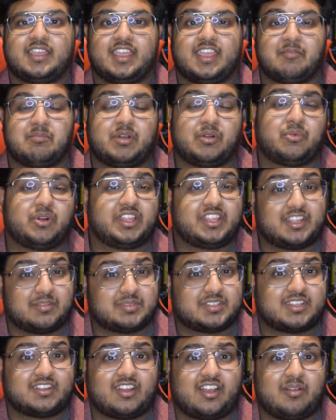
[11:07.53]
But when it
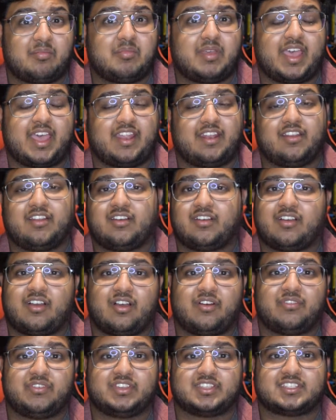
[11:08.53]
comes to combat,
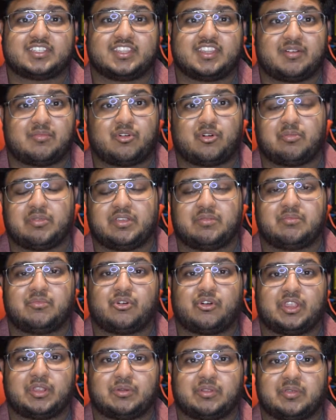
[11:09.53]
obviously they're
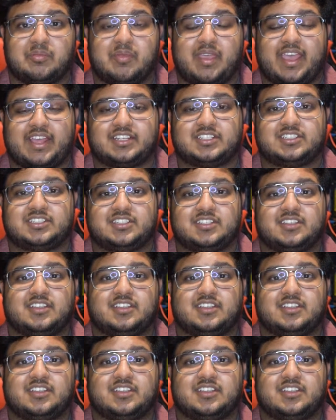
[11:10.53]
more equally matched.